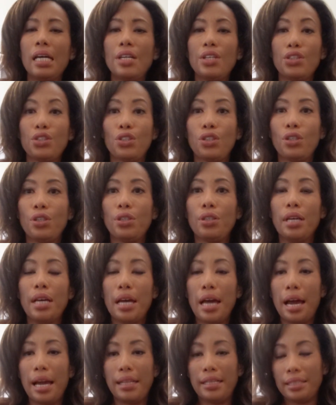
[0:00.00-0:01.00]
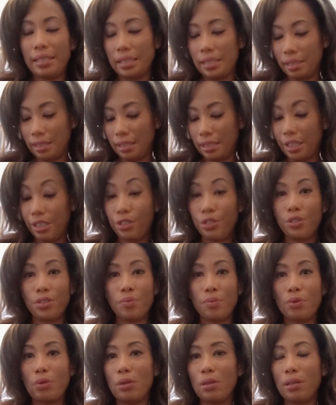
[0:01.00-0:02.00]
So I knitted an extra
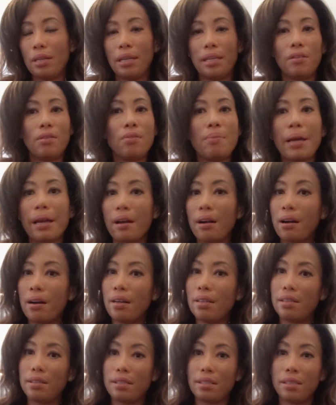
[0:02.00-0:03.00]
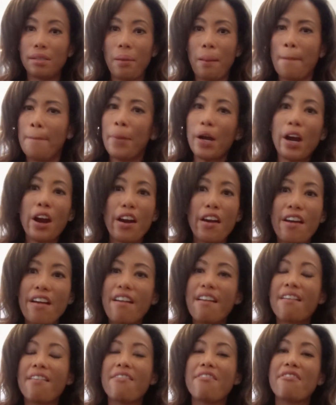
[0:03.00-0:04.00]
small and oh my gosh,
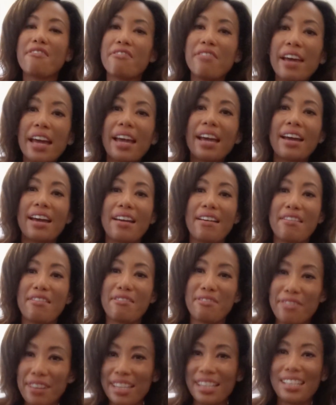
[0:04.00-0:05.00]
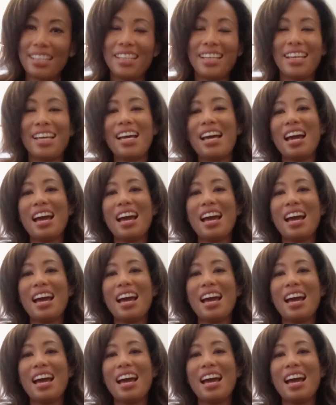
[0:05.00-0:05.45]
perfect fit.